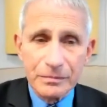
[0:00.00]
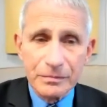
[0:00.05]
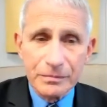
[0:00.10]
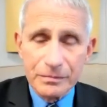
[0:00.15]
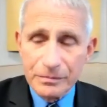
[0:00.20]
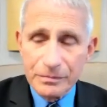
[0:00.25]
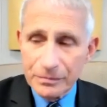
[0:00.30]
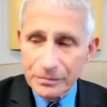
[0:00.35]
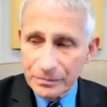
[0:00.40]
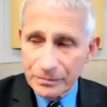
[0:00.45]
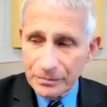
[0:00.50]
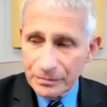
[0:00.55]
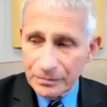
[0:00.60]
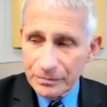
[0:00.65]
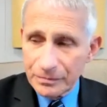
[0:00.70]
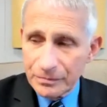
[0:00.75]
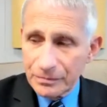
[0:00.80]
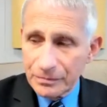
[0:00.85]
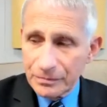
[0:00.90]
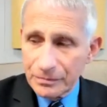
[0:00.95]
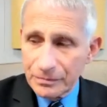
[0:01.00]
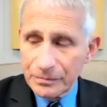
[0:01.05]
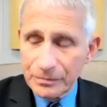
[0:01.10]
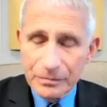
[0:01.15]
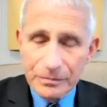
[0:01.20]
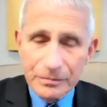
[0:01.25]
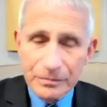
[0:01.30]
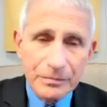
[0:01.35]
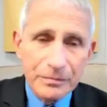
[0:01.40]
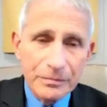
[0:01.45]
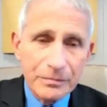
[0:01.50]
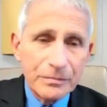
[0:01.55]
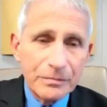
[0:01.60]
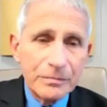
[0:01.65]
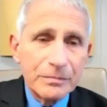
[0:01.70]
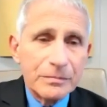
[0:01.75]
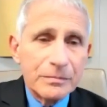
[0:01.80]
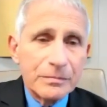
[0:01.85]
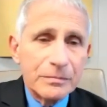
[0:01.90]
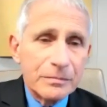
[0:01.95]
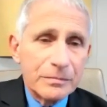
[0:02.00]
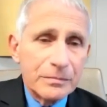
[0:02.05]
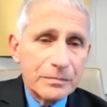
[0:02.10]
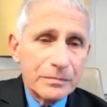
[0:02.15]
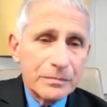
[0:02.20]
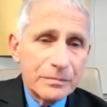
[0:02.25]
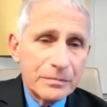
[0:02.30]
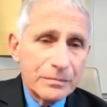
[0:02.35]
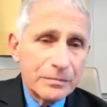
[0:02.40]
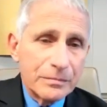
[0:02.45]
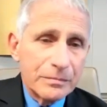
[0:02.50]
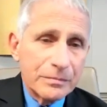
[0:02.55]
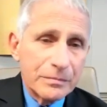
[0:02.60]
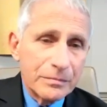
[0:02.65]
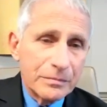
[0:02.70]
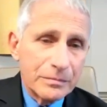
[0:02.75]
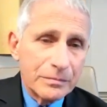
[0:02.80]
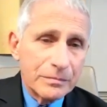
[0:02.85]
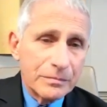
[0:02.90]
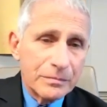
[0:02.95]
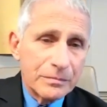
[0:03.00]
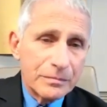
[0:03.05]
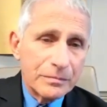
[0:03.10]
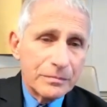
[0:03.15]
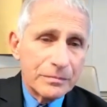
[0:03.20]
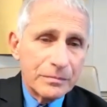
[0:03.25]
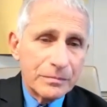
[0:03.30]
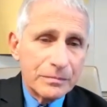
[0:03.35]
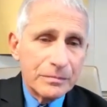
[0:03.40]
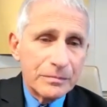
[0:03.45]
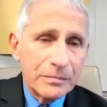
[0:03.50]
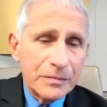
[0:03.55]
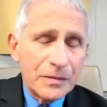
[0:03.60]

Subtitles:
[no speech]